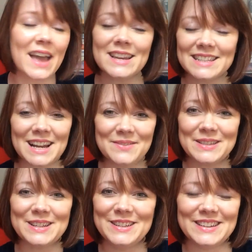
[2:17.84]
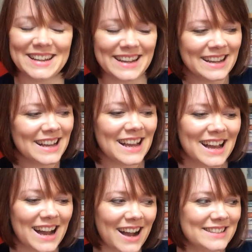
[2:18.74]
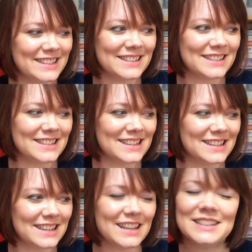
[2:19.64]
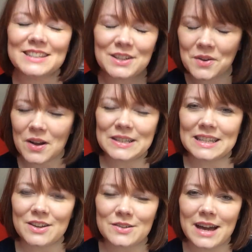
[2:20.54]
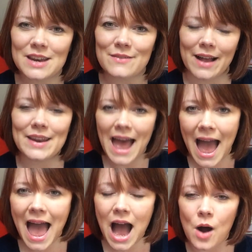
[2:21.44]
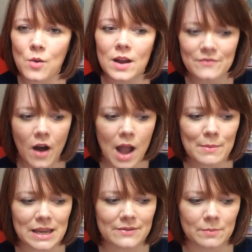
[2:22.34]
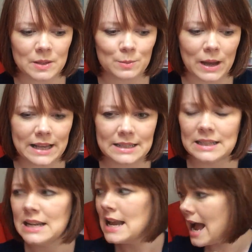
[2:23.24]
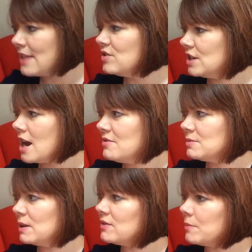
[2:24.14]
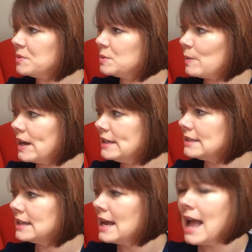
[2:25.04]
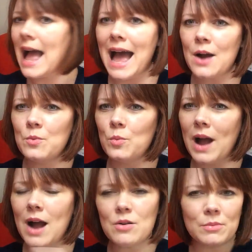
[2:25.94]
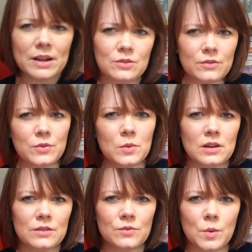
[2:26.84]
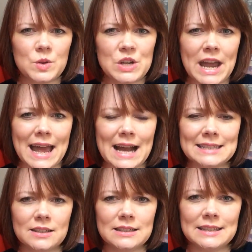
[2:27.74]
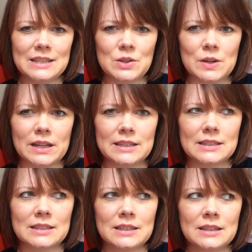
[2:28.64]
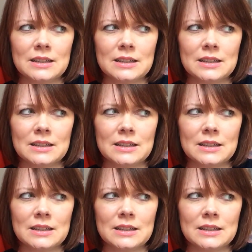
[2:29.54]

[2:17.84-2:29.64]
And it's absolutely, it's so hard to get your head around how, if I'm made of empty space and the chair is made of empty space, how am I not falling through the chair as I sit on it?